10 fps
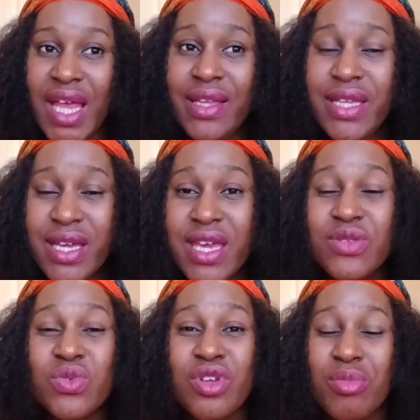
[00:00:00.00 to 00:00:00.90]

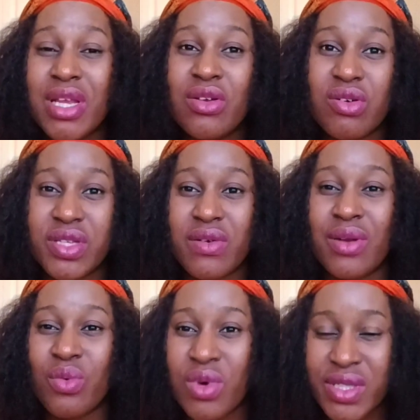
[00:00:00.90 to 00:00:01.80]
Daycares would normally cost
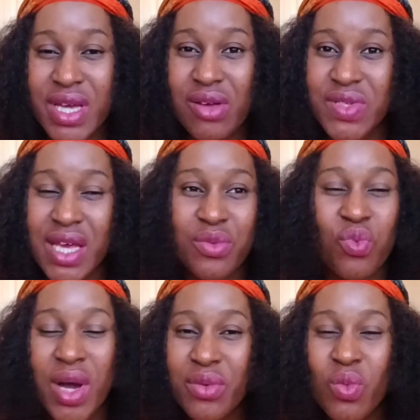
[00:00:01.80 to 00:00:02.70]
around
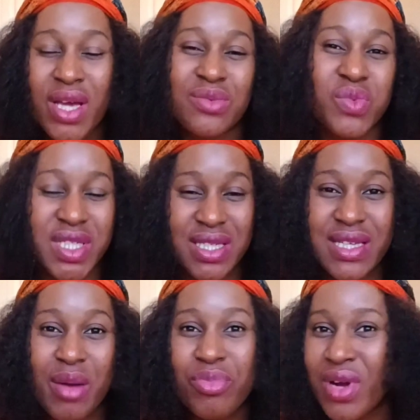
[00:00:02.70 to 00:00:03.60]
1,000, 1 month within
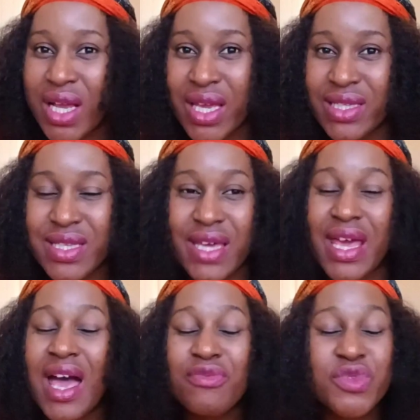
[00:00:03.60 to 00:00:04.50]
that bracket. And
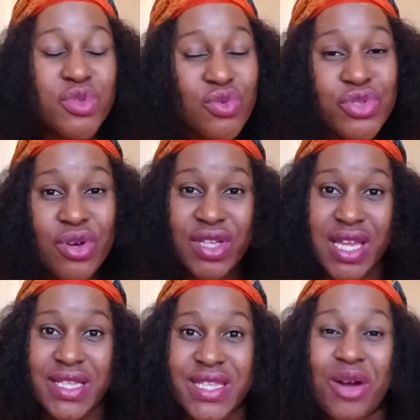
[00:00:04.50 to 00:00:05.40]
I have 2
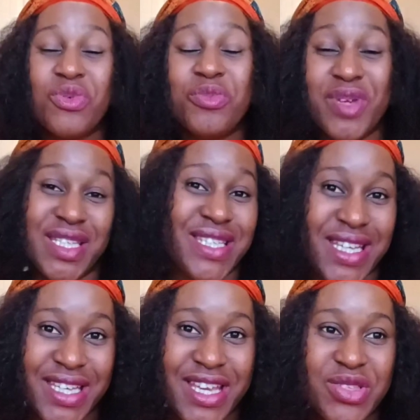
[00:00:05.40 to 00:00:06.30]
toddlers that would be in
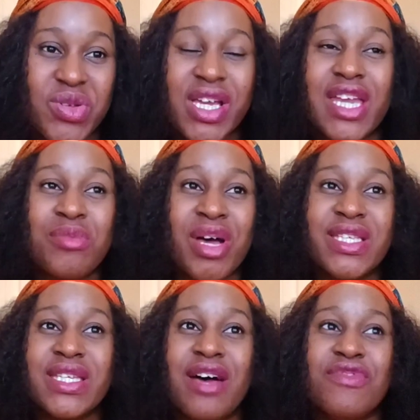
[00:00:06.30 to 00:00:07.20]
daycare. So you can
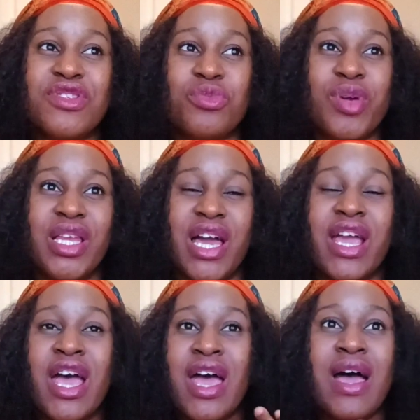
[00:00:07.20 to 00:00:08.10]
imagine having to pay
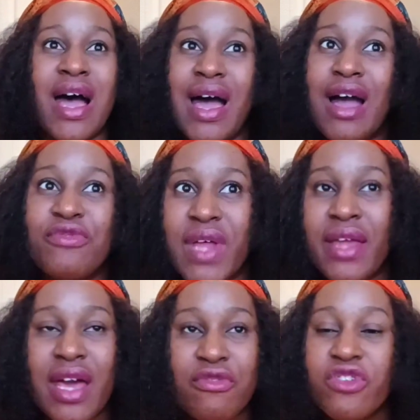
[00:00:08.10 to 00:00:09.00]
like an
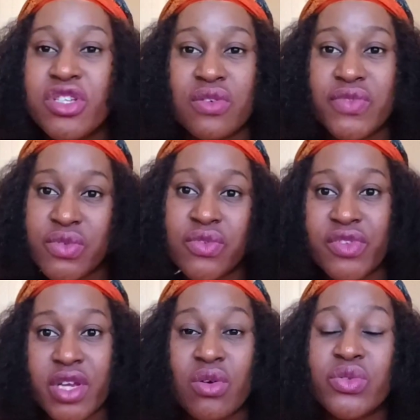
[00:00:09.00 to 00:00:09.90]
average of
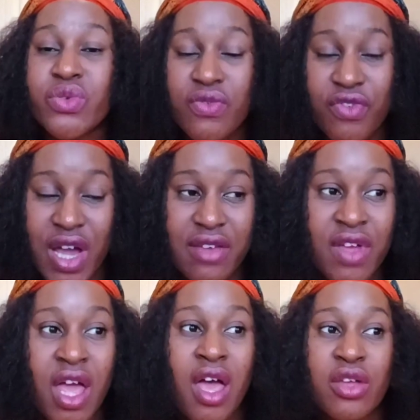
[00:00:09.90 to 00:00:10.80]
2,300 or 2,500
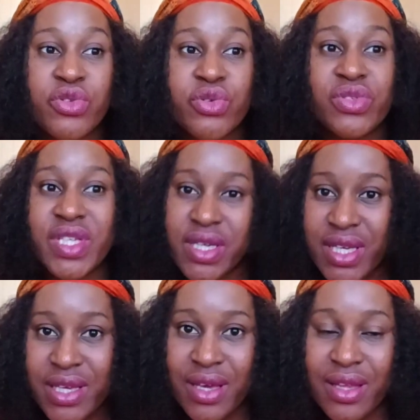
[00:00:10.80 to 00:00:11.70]
to
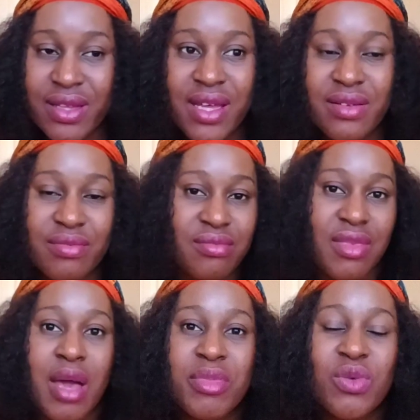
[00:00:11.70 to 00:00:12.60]
daycare. Then,
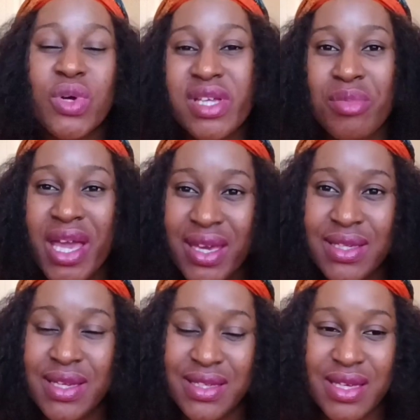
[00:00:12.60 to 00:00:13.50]
I mean, what am I
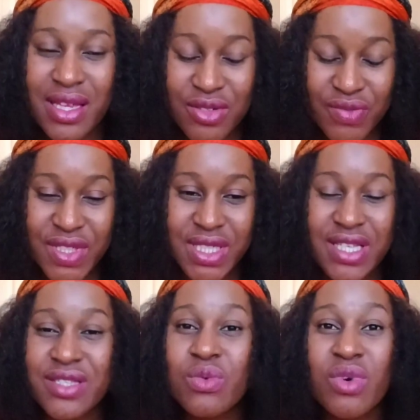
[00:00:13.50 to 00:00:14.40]
earning at the end of the day?
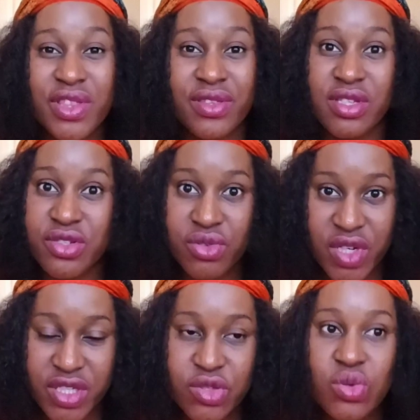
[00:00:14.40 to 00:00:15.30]
Is it worth the
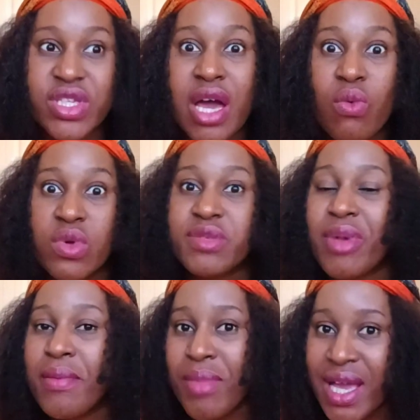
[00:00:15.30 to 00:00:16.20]
stress? So that was
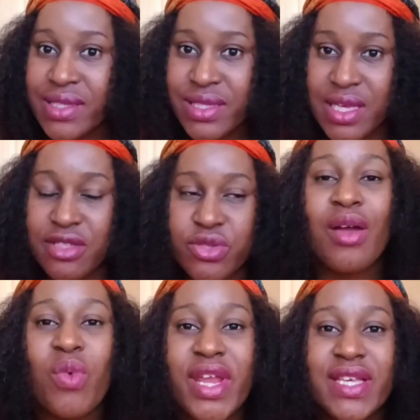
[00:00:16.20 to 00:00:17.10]
my mindset. So
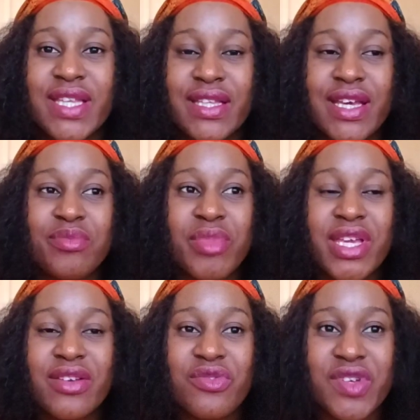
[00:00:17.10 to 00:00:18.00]
when I started
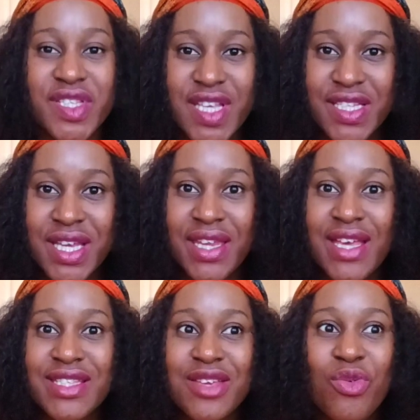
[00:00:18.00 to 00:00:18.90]
making research and
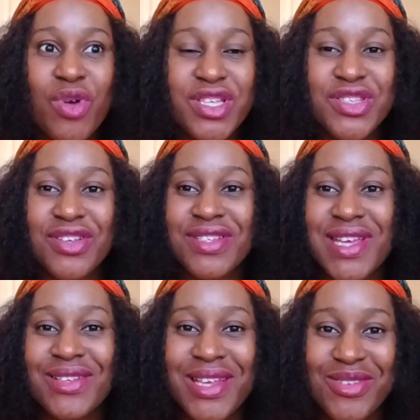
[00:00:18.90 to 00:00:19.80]
asking questions,
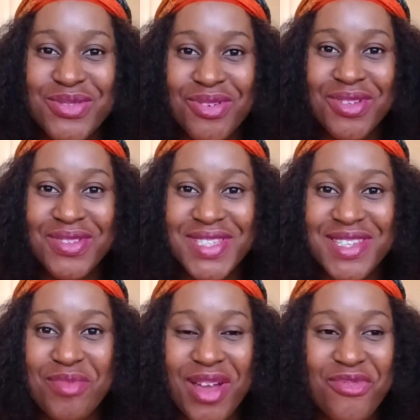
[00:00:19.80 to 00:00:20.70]
shout out to
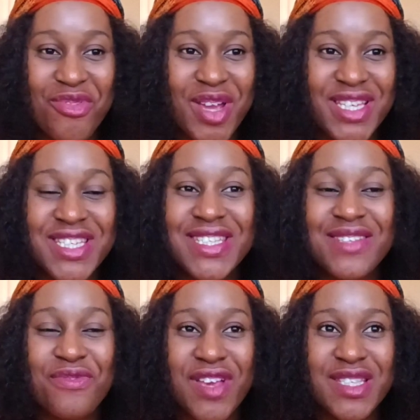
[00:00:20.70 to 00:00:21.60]
Oluchi, my friend. She's the
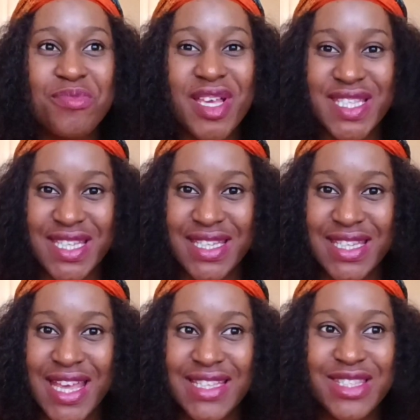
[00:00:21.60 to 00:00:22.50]
first person
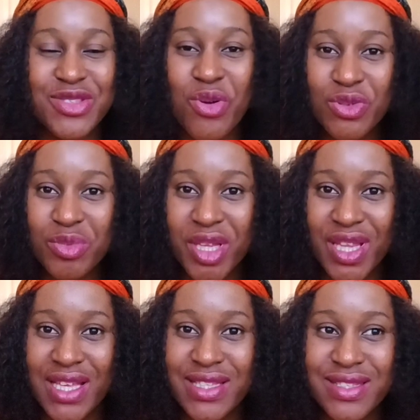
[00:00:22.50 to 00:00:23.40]
that told me
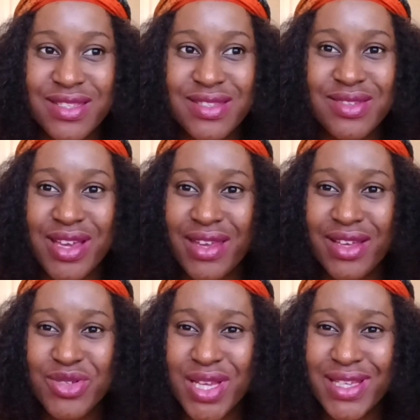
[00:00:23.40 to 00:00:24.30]
that you can
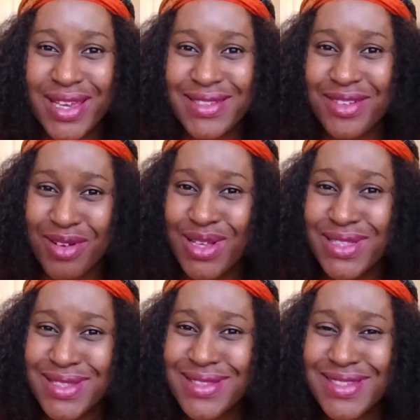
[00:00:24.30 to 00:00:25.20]
actually get
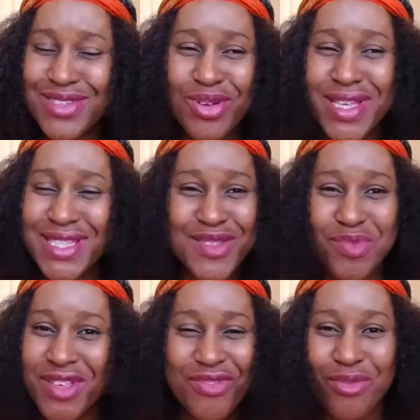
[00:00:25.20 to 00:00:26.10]
grants. She always gives
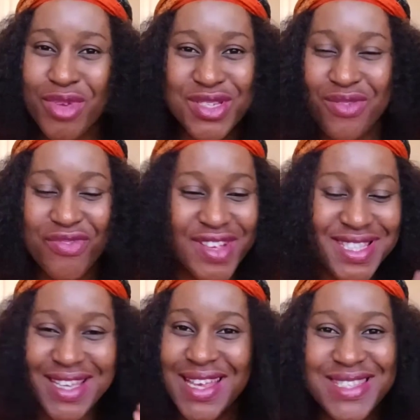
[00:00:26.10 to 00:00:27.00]
me information,
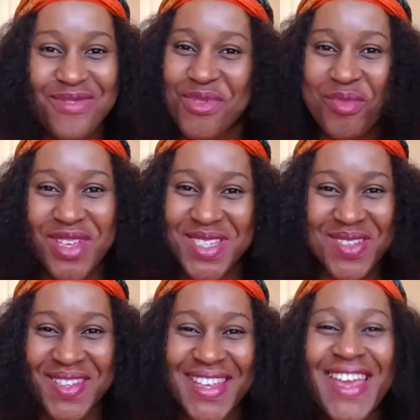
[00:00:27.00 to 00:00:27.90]
first class
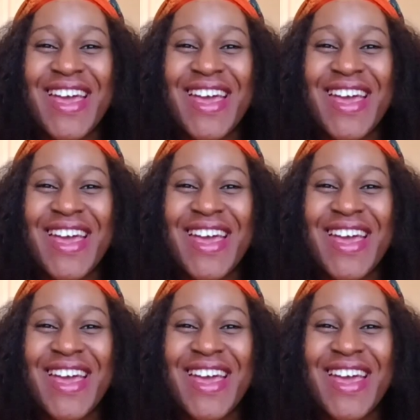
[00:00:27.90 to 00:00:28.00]
information.